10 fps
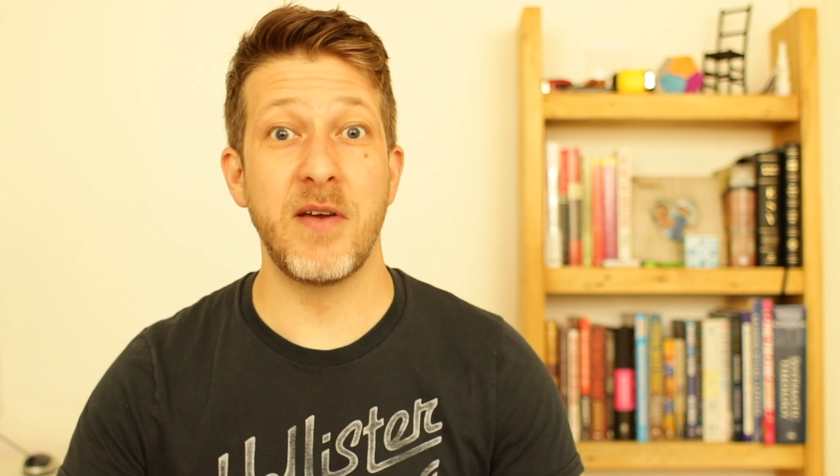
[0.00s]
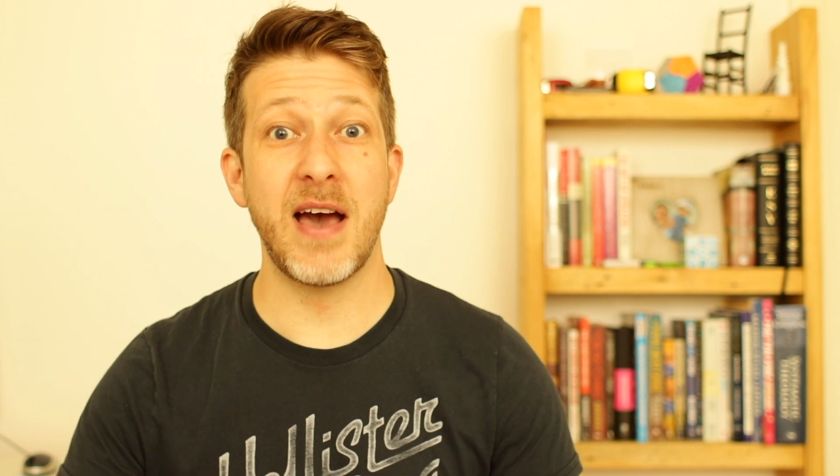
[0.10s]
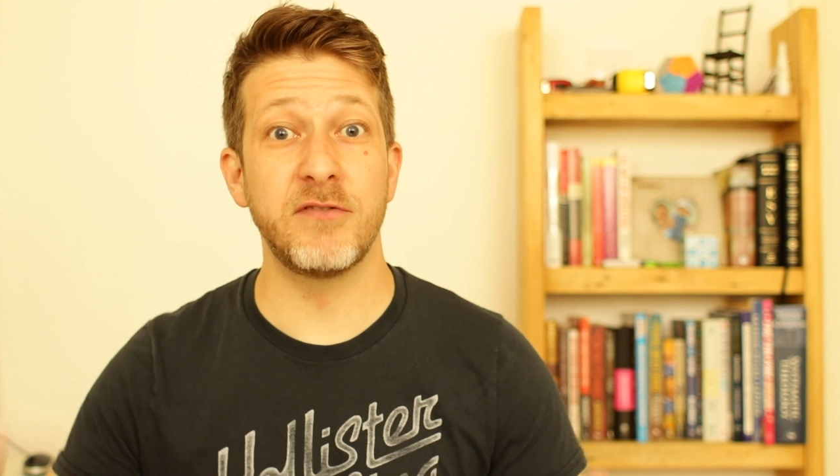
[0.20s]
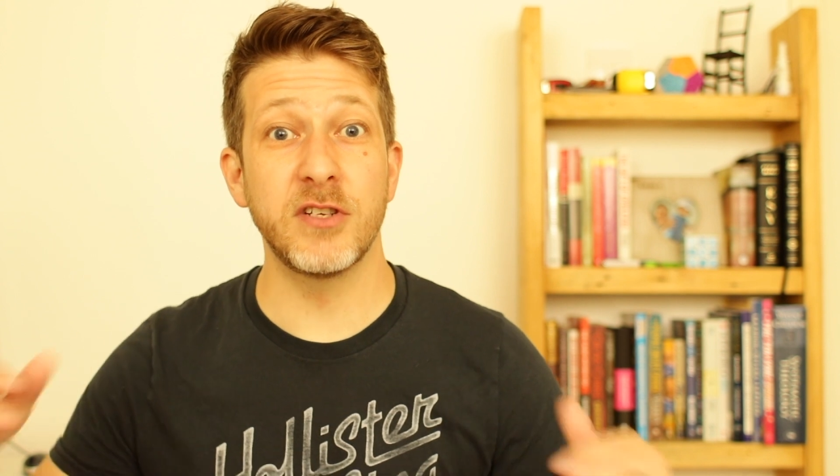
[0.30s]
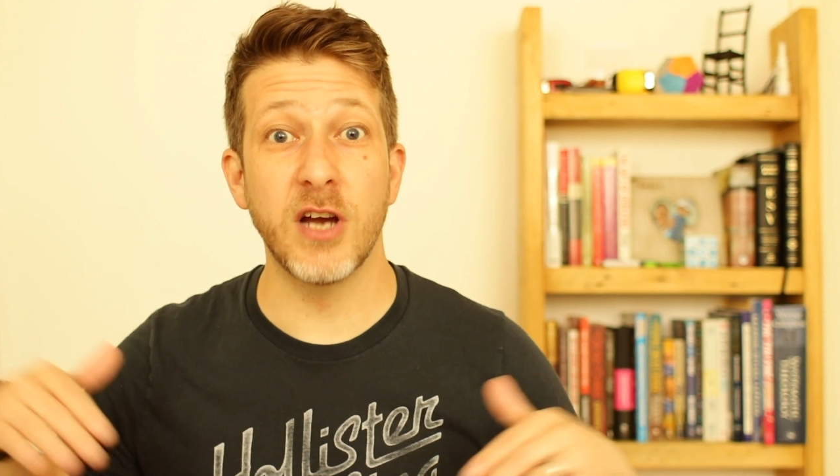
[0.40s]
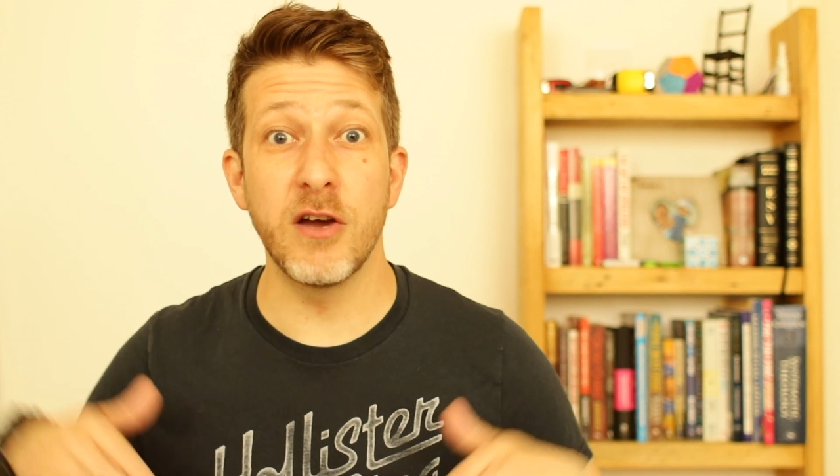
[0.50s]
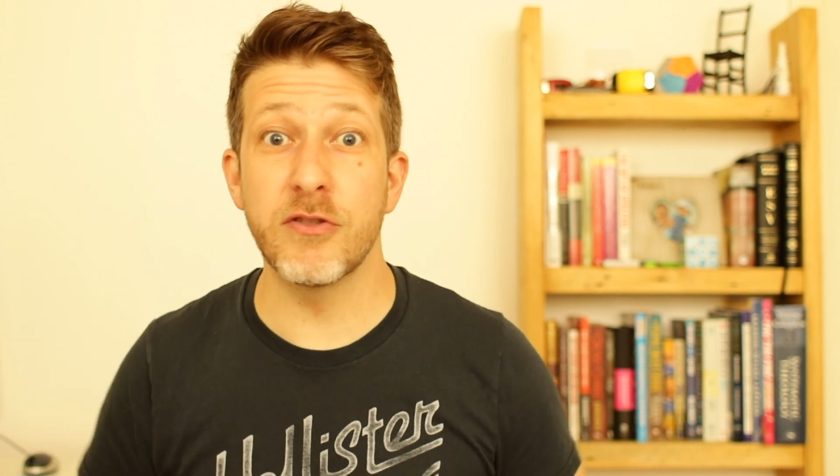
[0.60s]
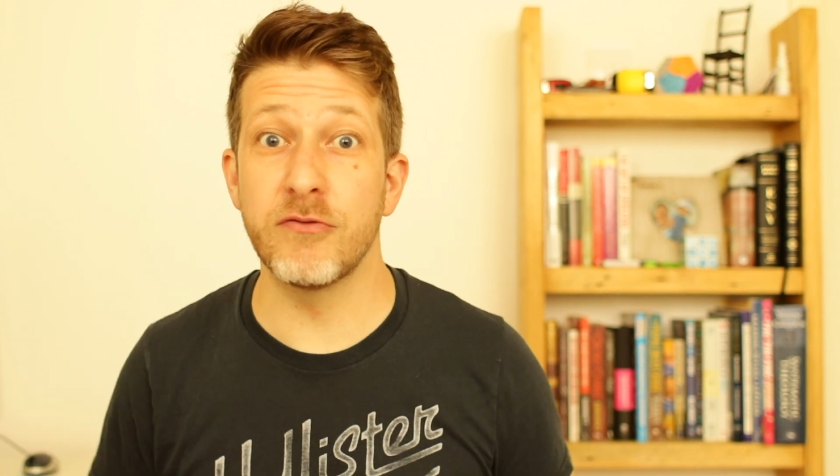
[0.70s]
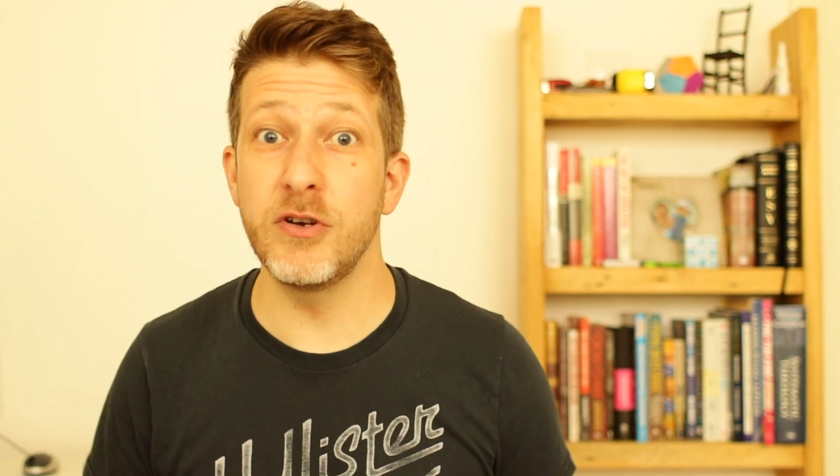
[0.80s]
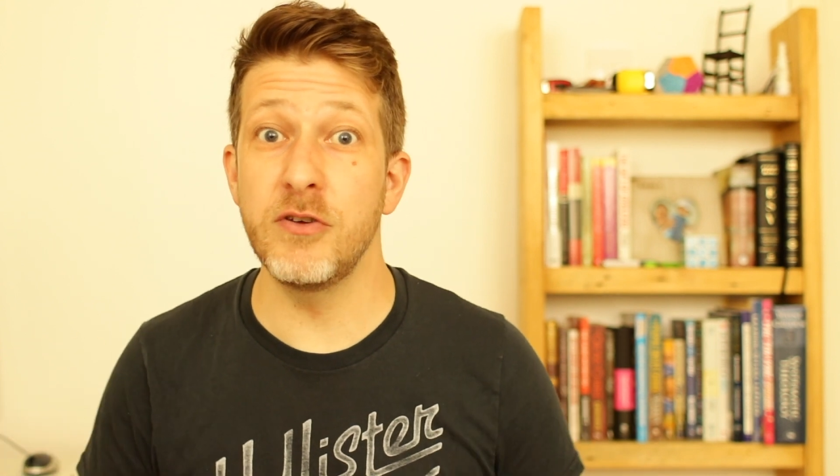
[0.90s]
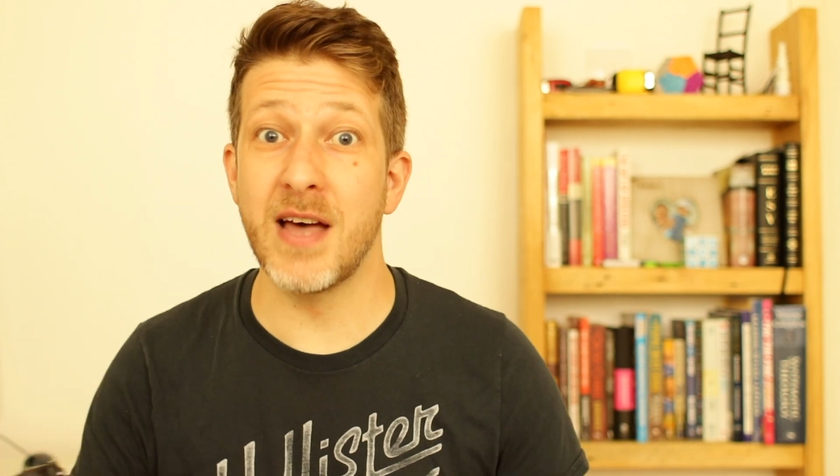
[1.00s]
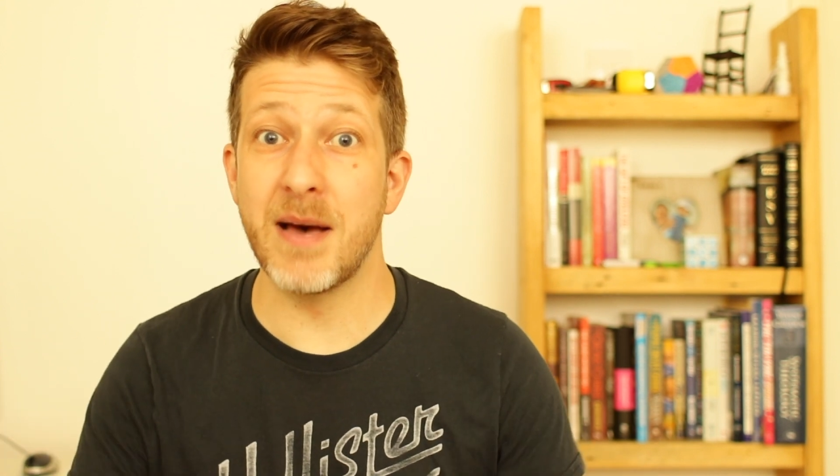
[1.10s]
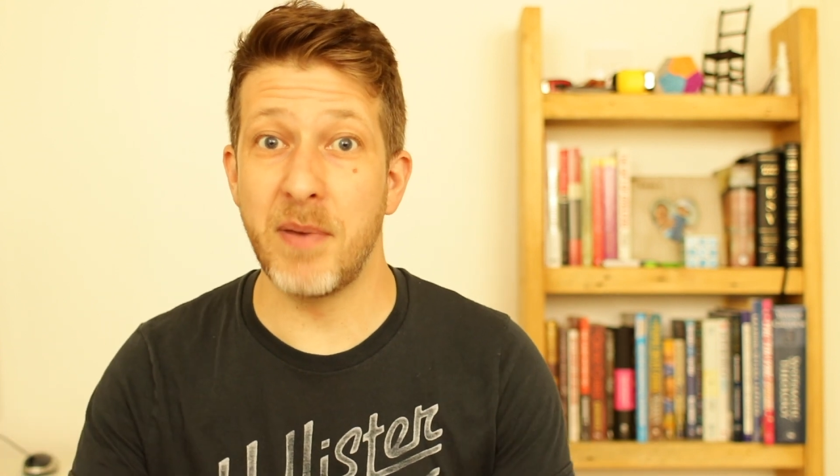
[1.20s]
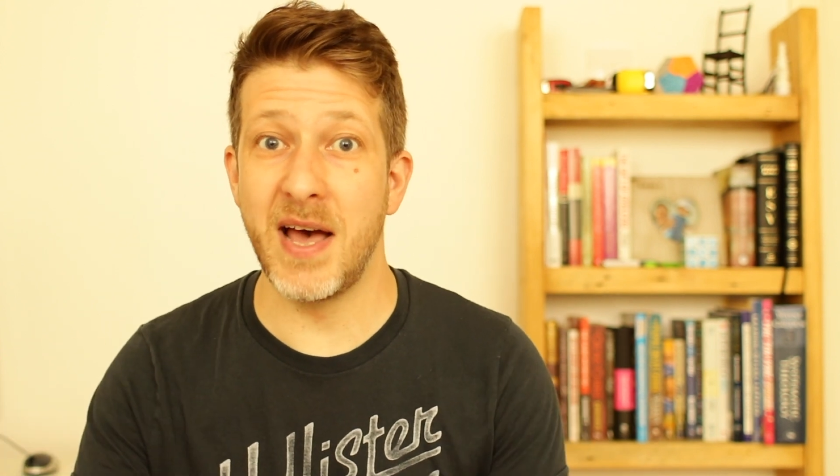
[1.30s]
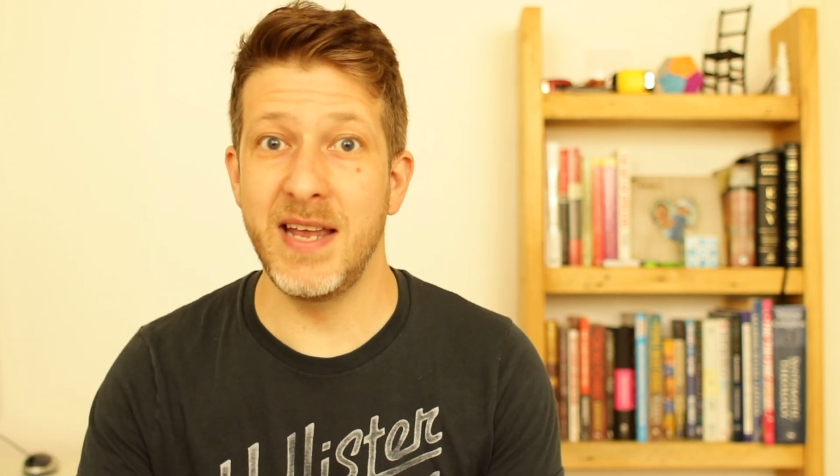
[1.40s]
You have to go through
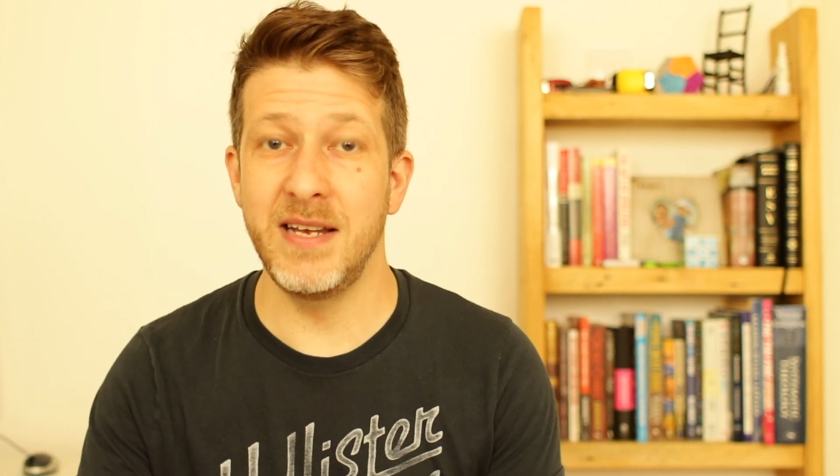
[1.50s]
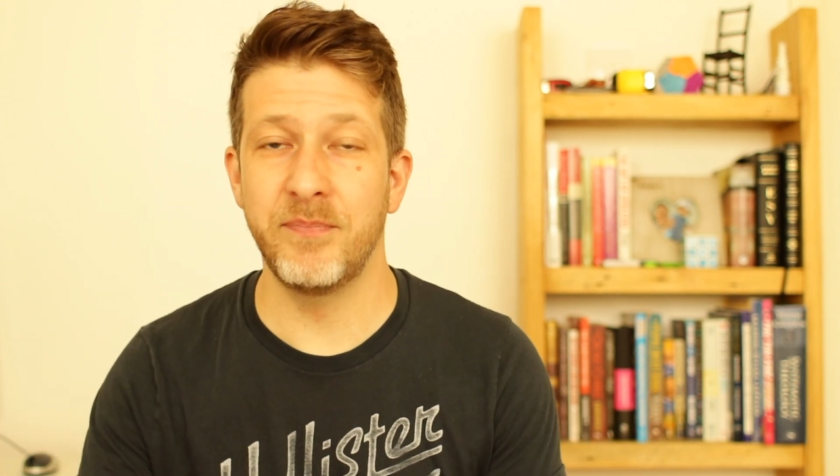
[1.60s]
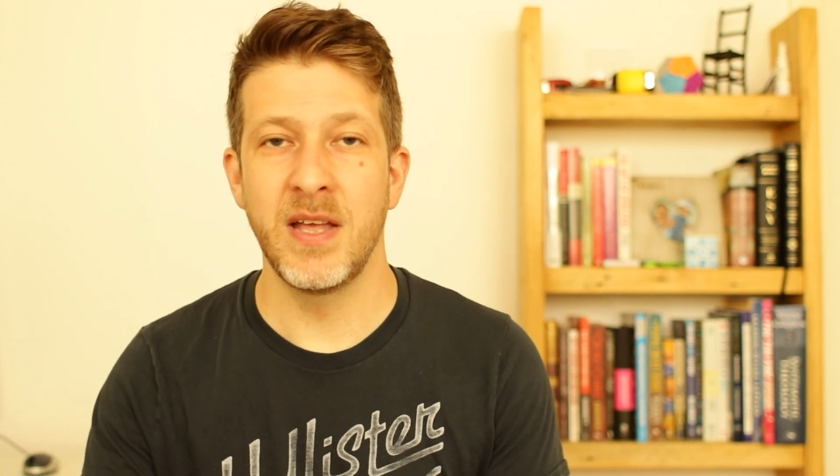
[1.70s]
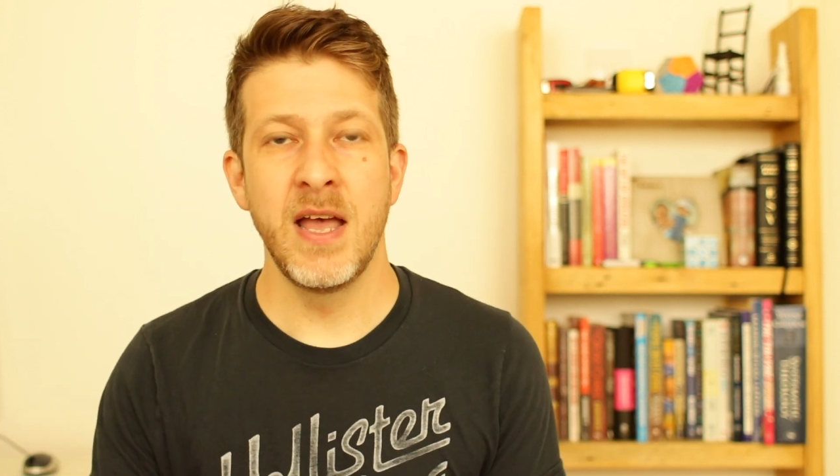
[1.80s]
that pain,